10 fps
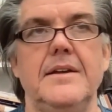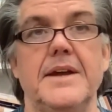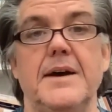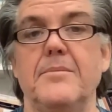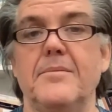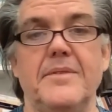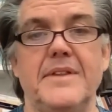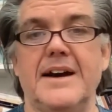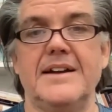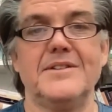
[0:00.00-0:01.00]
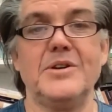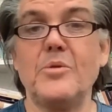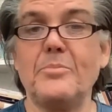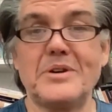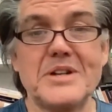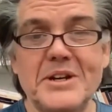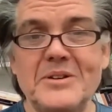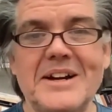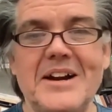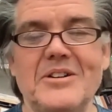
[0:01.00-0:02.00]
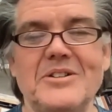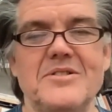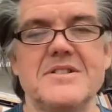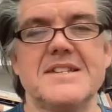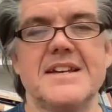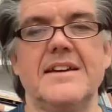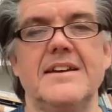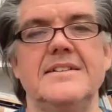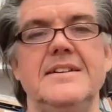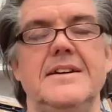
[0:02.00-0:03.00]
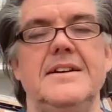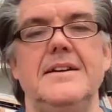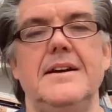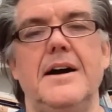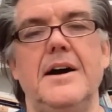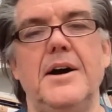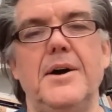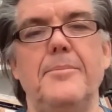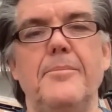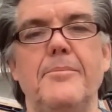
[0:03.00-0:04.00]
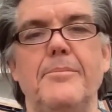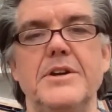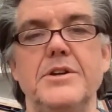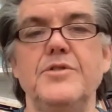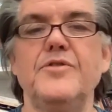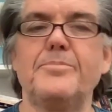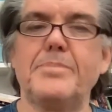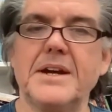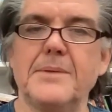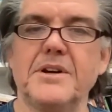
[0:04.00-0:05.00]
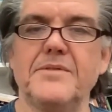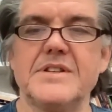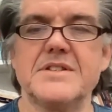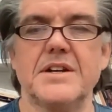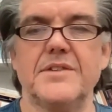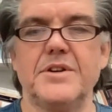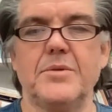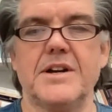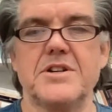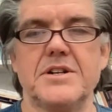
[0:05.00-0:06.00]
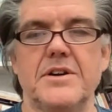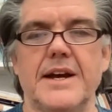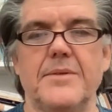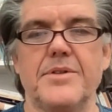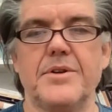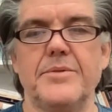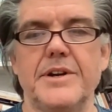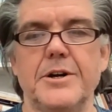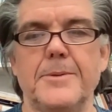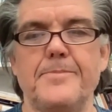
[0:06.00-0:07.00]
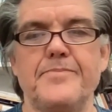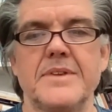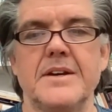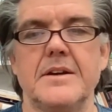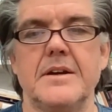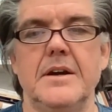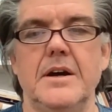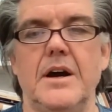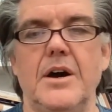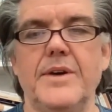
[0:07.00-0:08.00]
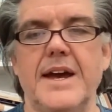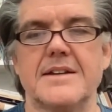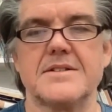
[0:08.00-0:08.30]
that no particular character is saying, but you've become convinced of and you want to share that with your reader. Okay,